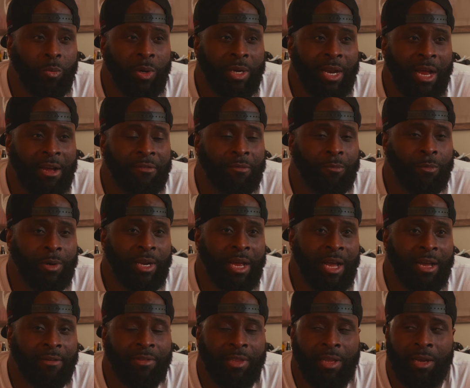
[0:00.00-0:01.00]
What
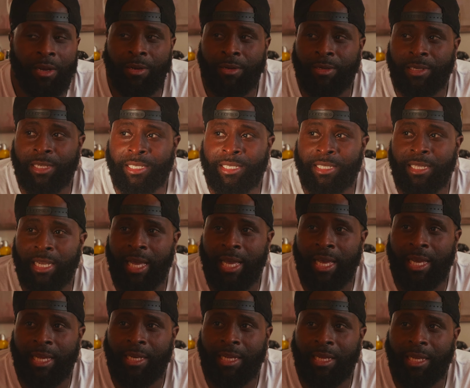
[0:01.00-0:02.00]
I've learned is
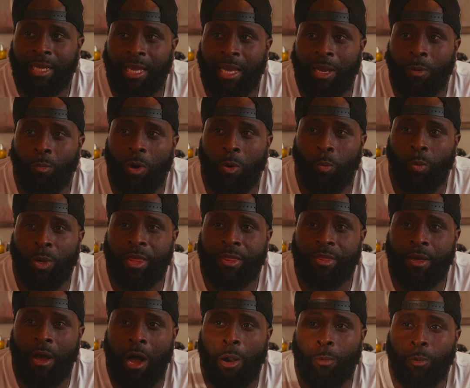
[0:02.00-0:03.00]
that, and what we
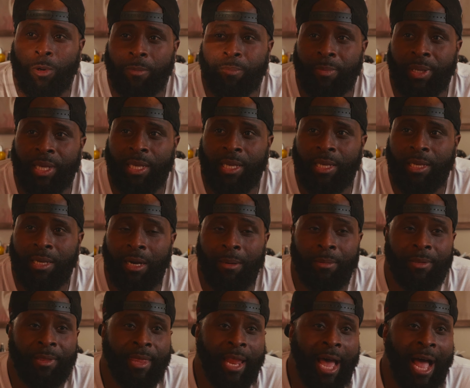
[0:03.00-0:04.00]
thought would be
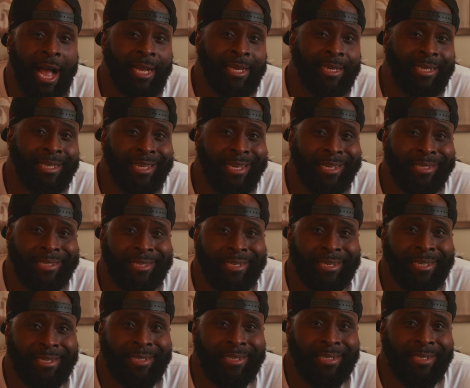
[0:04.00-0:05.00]
a knock against
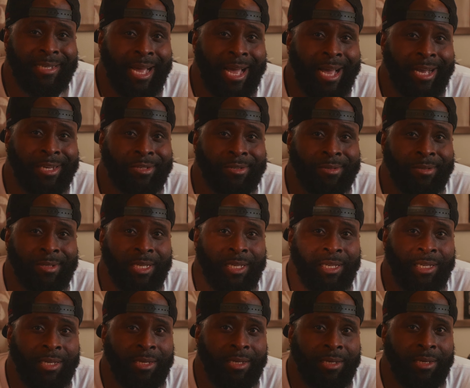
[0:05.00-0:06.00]
us is actually
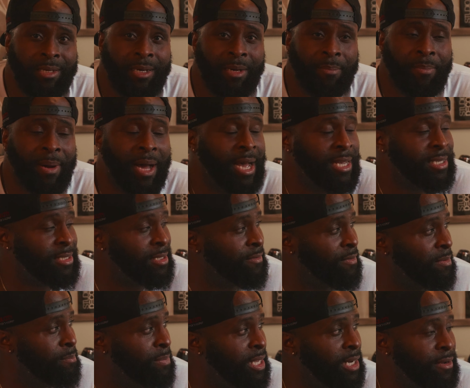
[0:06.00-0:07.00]
a positive
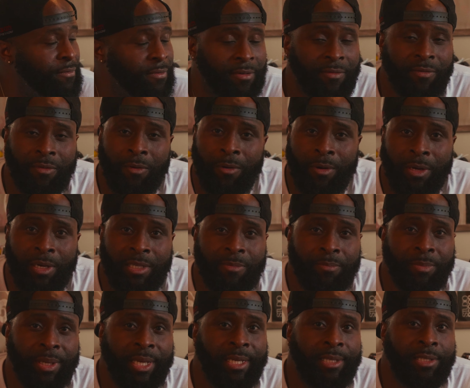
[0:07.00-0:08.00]
benefit for us,
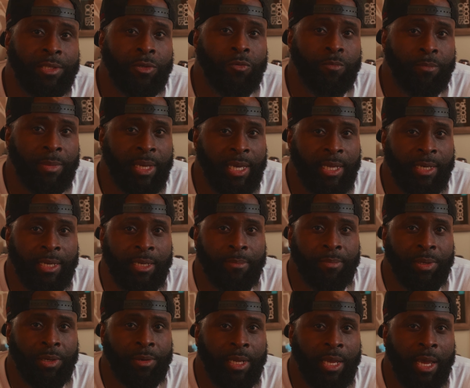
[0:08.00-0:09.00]
being 2 men in the
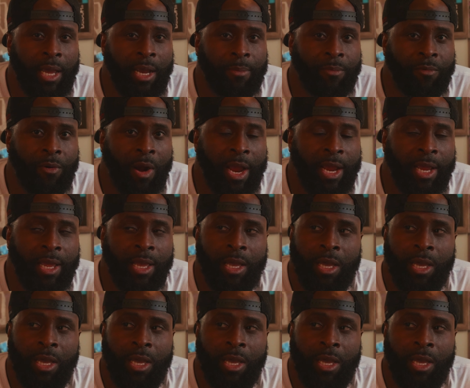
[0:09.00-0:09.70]
beauty game, right?